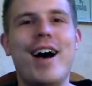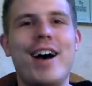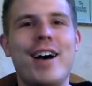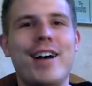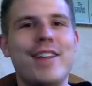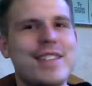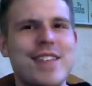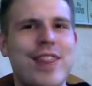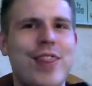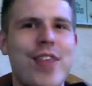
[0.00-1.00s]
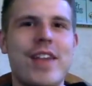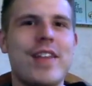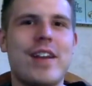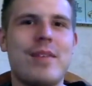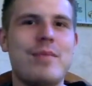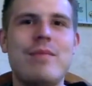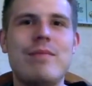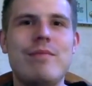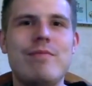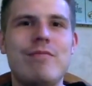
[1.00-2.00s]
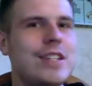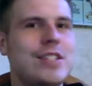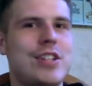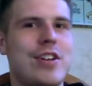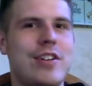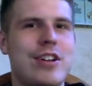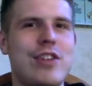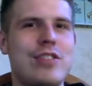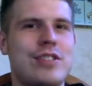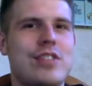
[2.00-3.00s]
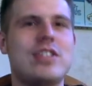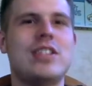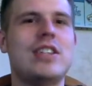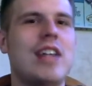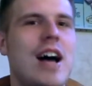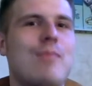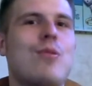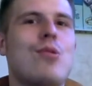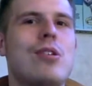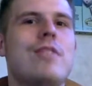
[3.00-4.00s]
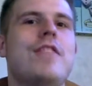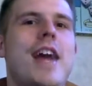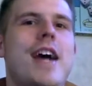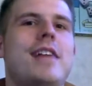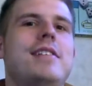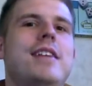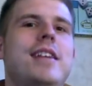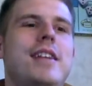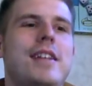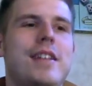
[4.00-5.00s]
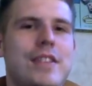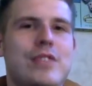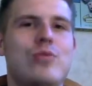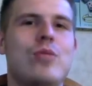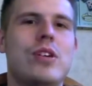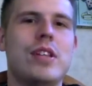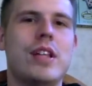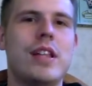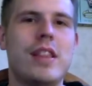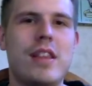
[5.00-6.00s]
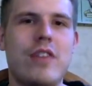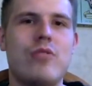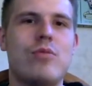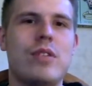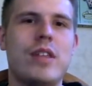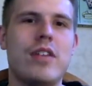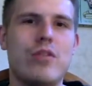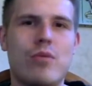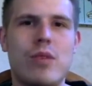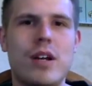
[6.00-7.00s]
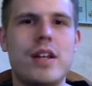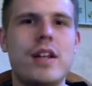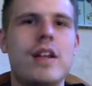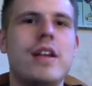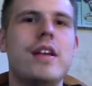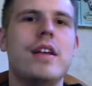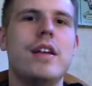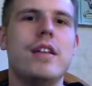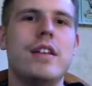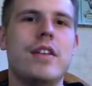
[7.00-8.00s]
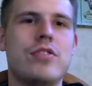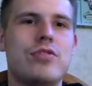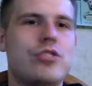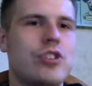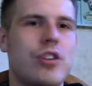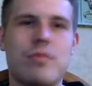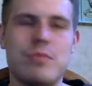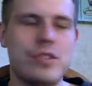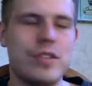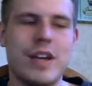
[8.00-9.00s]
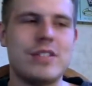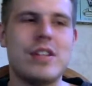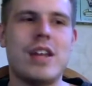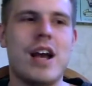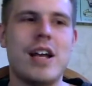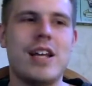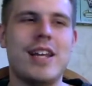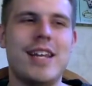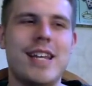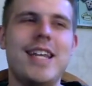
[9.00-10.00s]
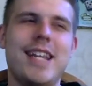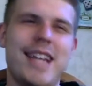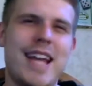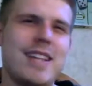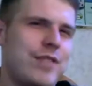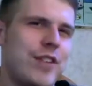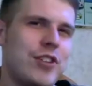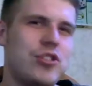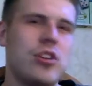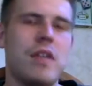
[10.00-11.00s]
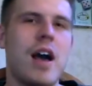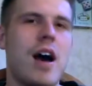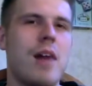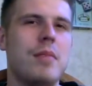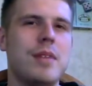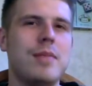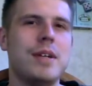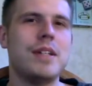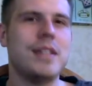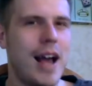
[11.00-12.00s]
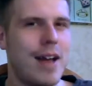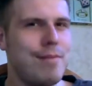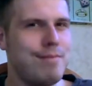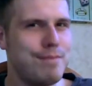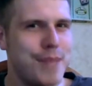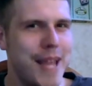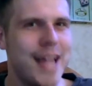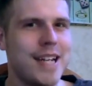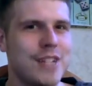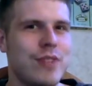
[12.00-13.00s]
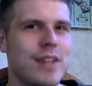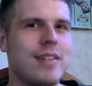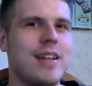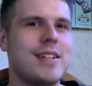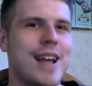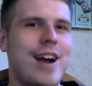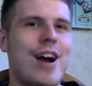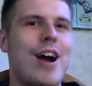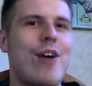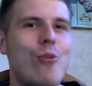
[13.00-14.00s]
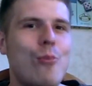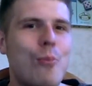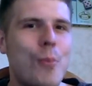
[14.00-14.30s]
That's a thing that I'm really starting to notice. There's a lot more of that in this one than the other one. The other one The other show from 2009, it had its fair share of comedy, but I'm beginning to realize how